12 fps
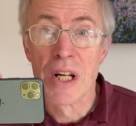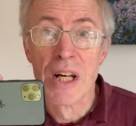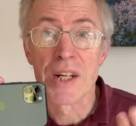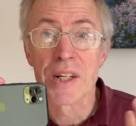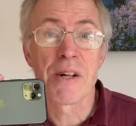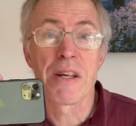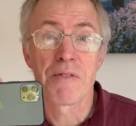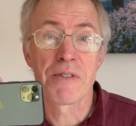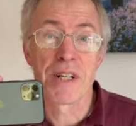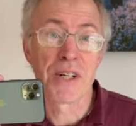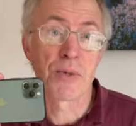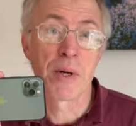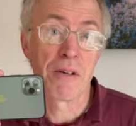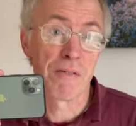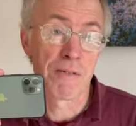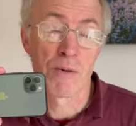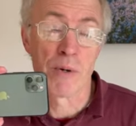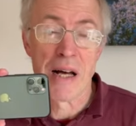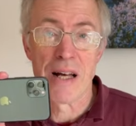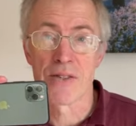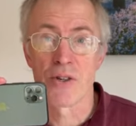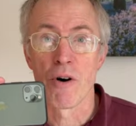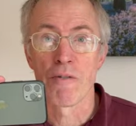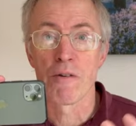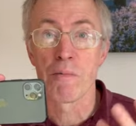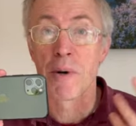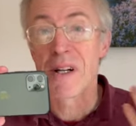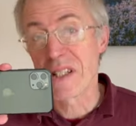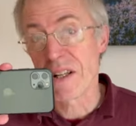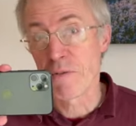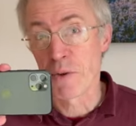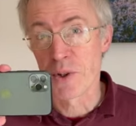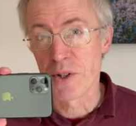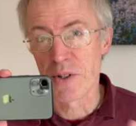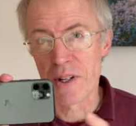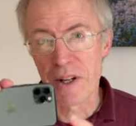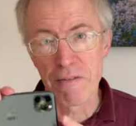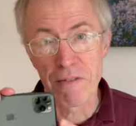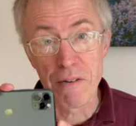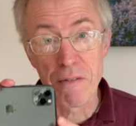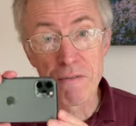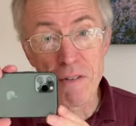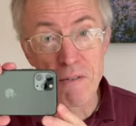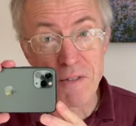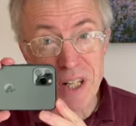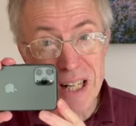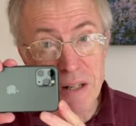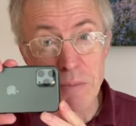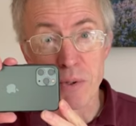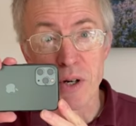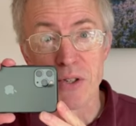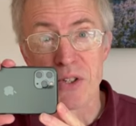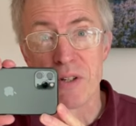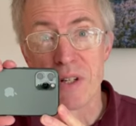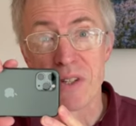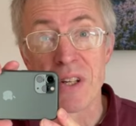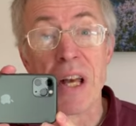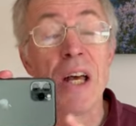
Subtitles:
You don't even need 24, as offered by default on the iPhone 15 Pro series.